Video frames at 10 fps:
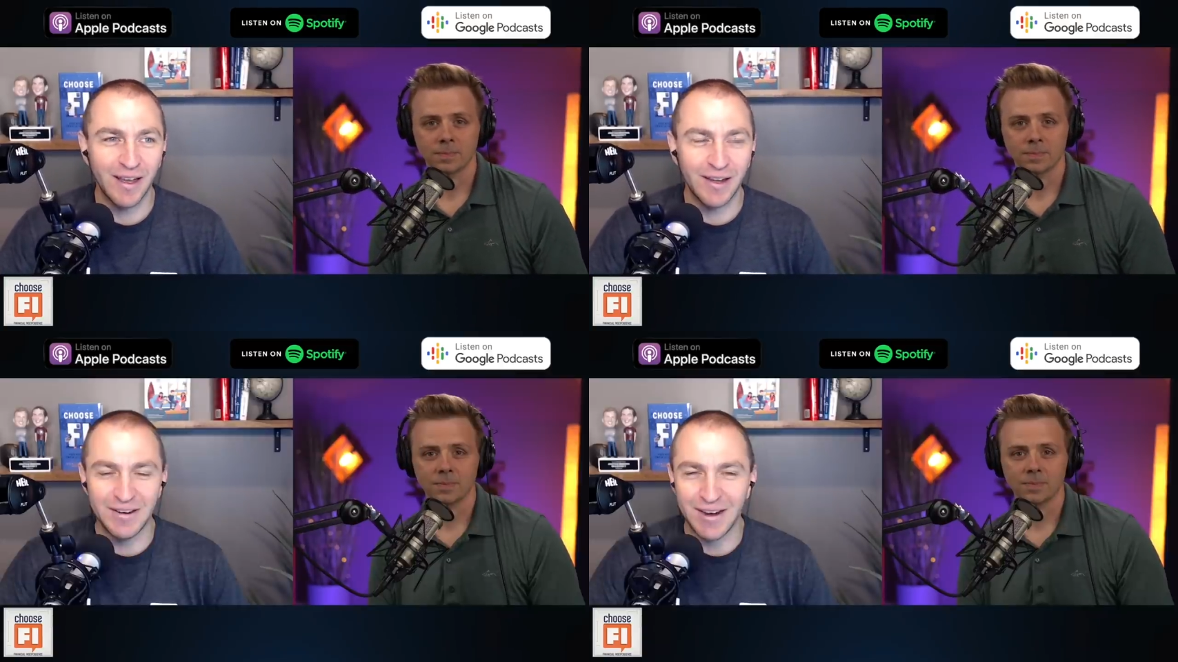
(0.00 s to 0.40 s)

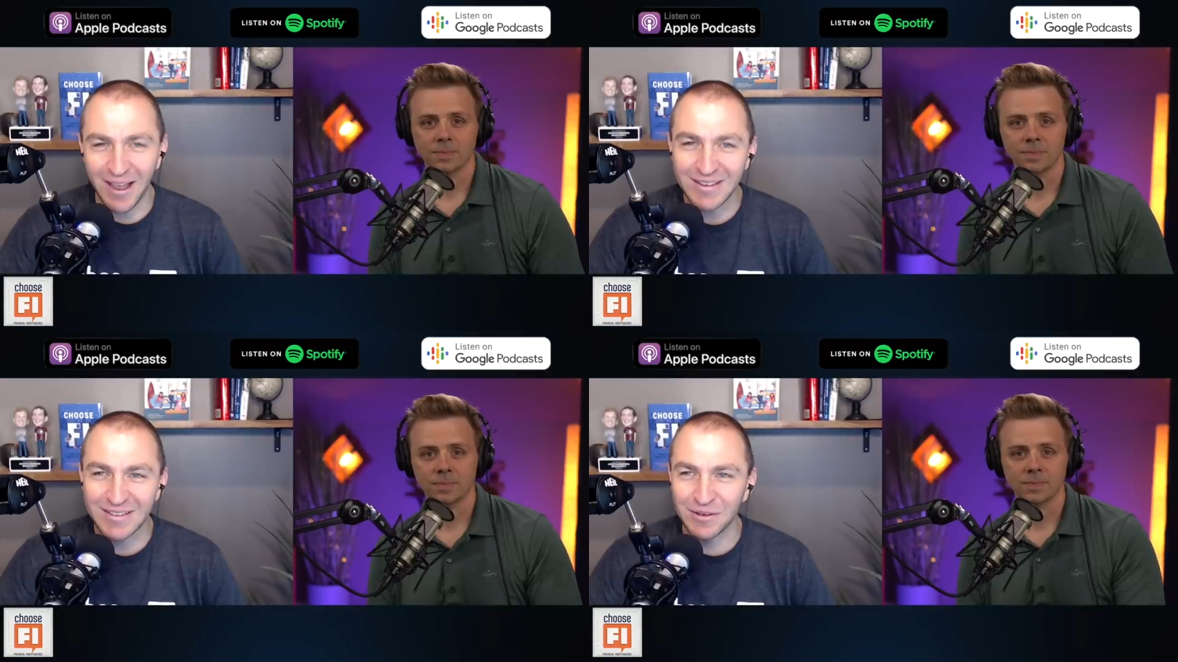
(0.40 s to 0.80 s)
Speaker 1: a
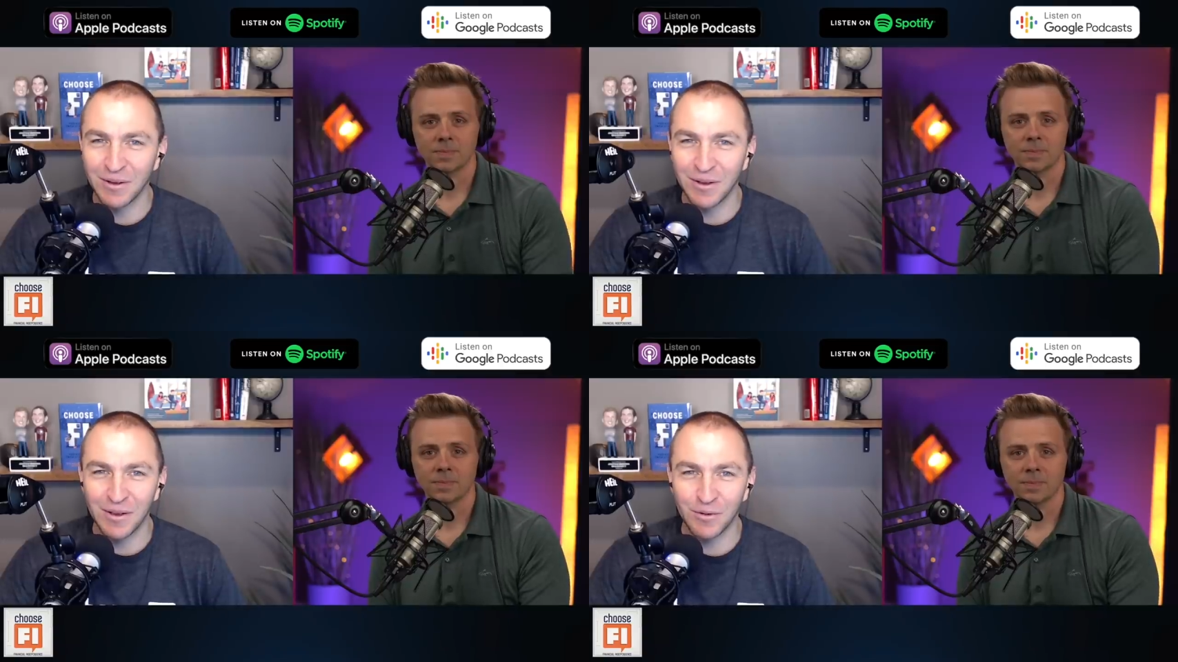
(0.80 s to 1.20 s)
nice
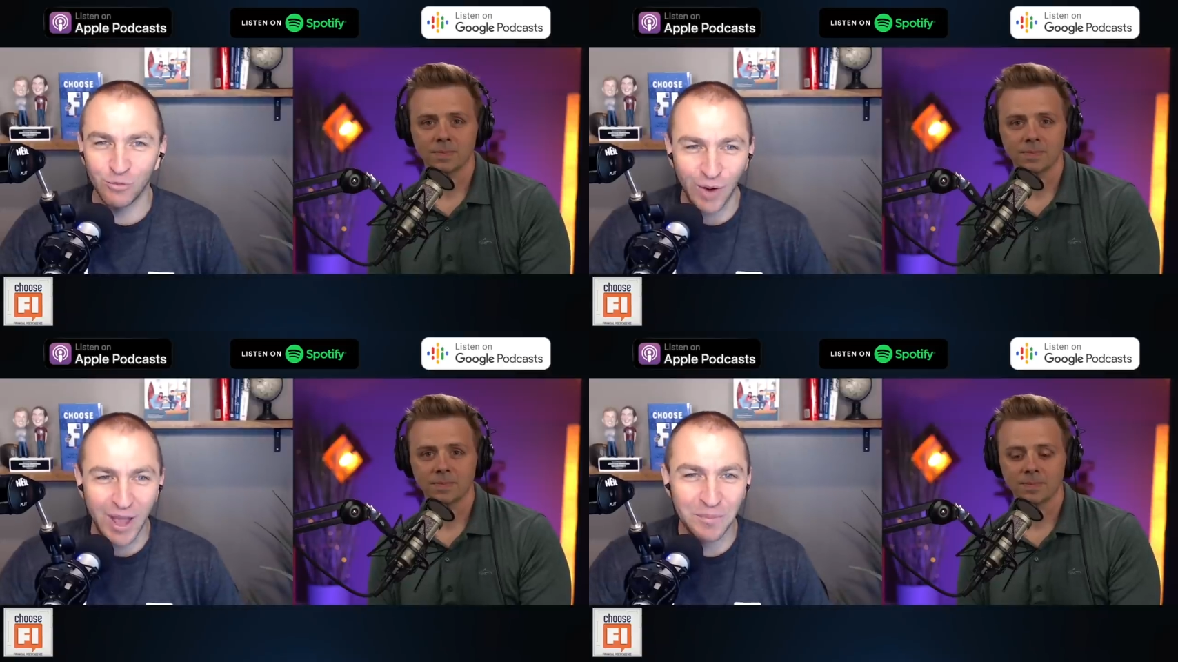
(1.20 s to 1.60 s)

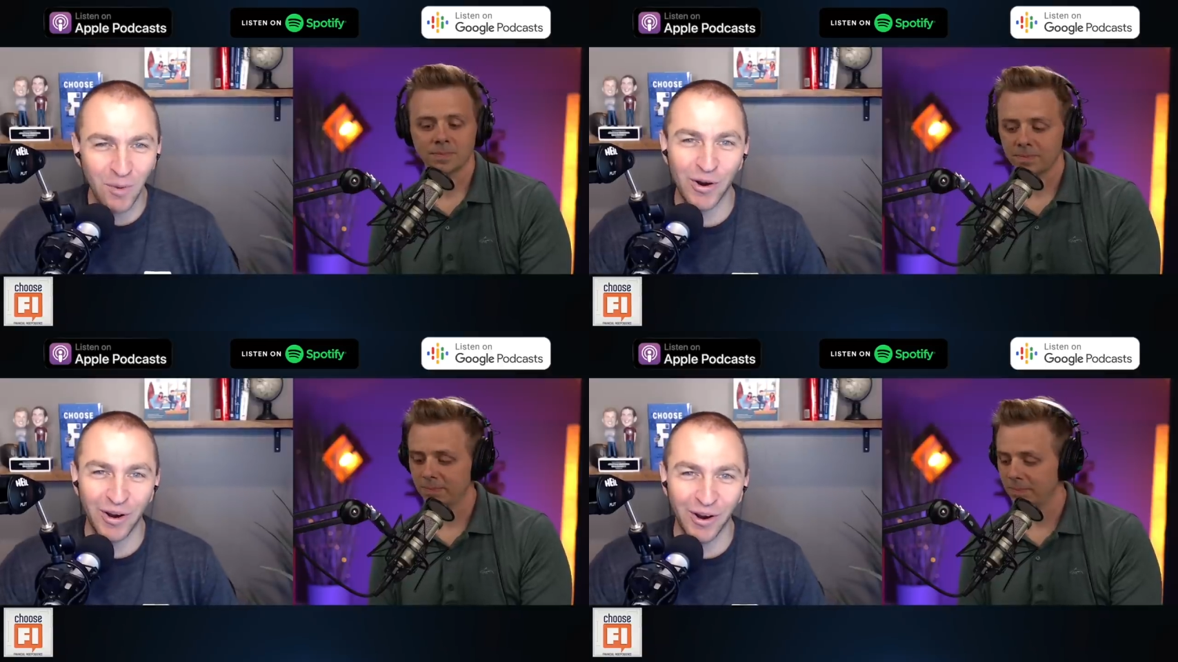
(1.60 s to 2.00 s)
red
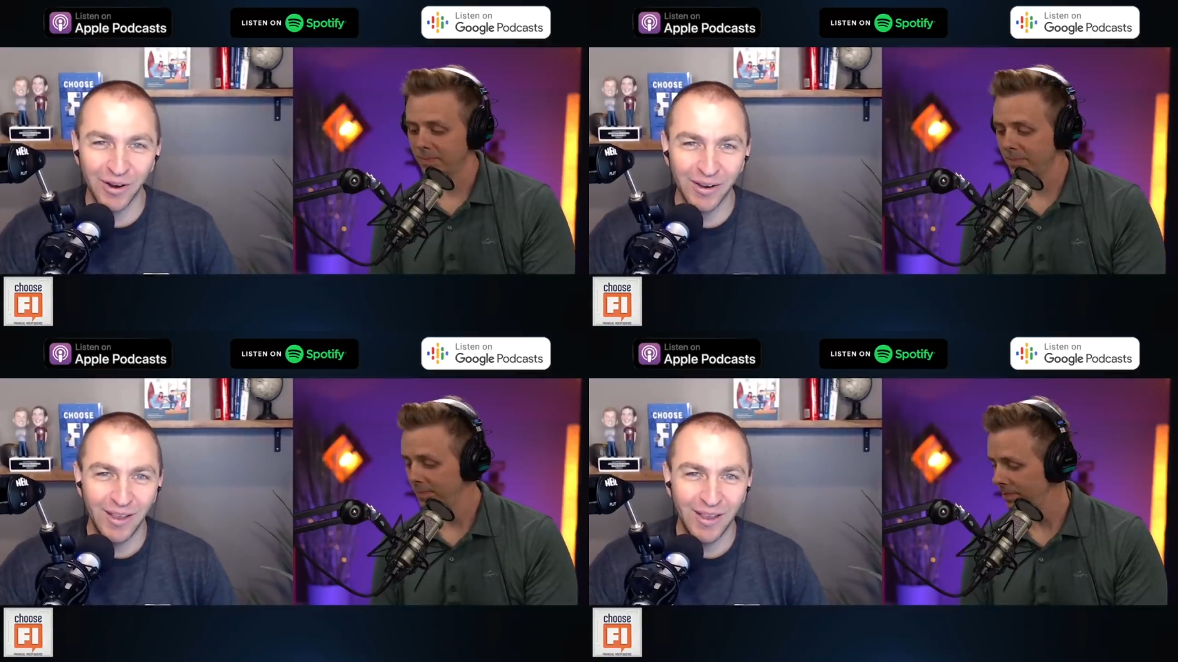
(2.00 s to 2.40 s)
marker